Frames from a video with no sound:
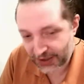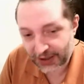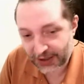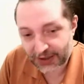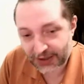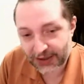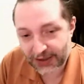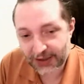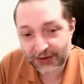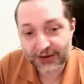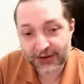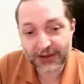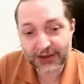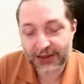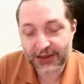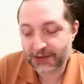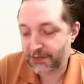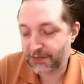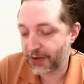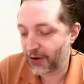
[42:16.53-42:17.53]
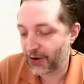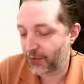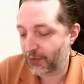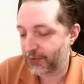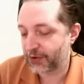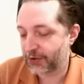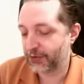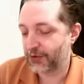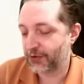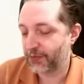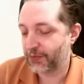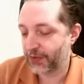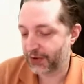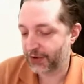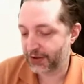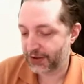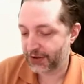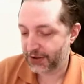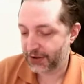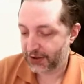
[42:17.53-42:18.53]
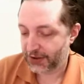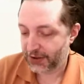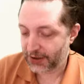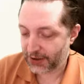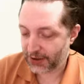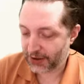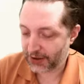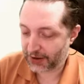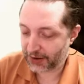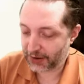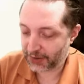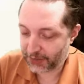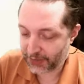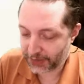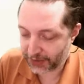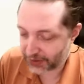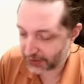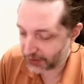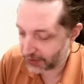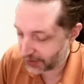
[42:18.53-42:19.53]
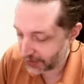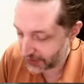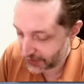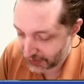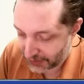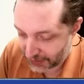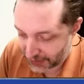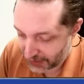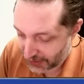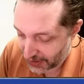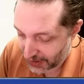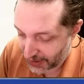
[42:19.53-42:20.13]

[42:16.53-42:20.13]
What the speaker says: any of those 4 pick would be totally good.